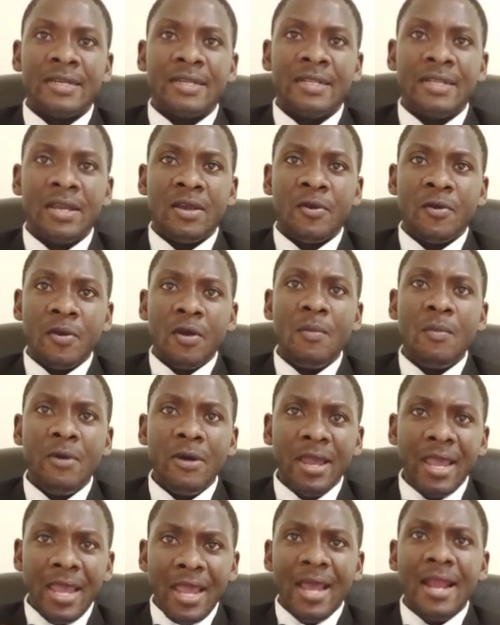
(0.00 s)
the
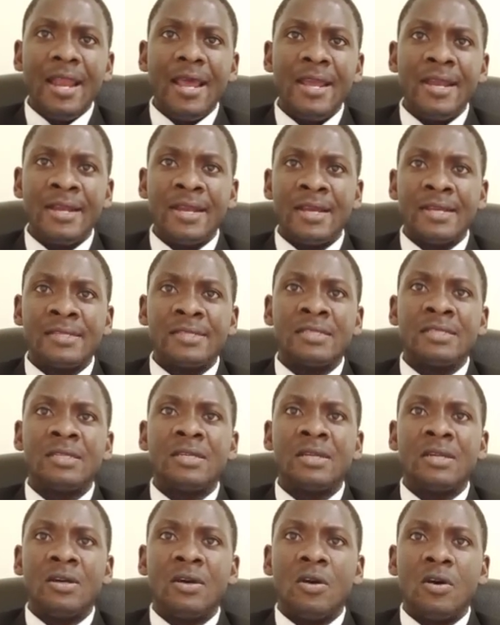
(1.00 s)
global airliners
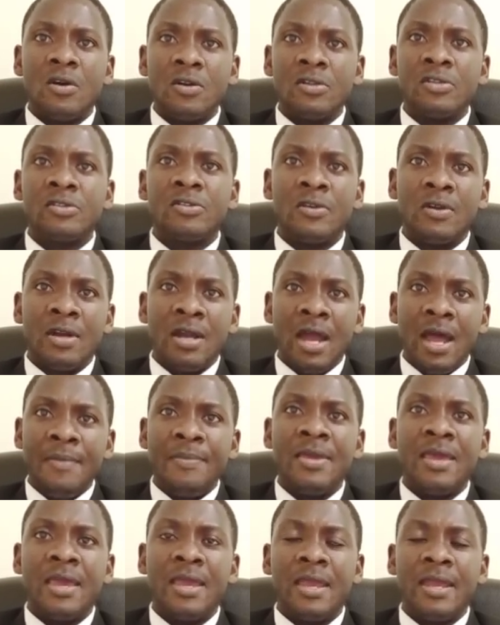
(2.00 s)
also
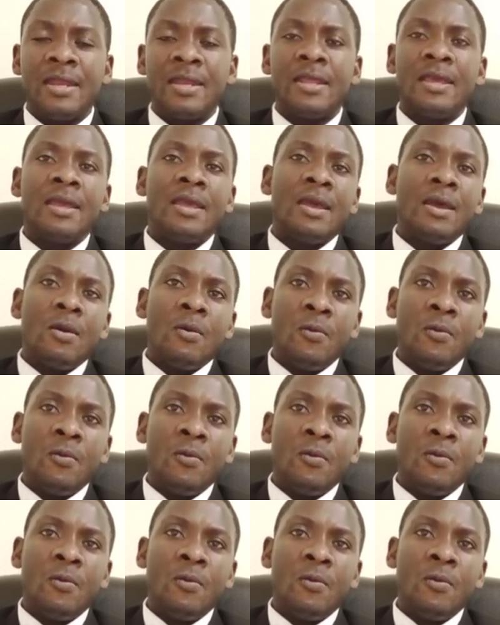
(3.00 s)
coming in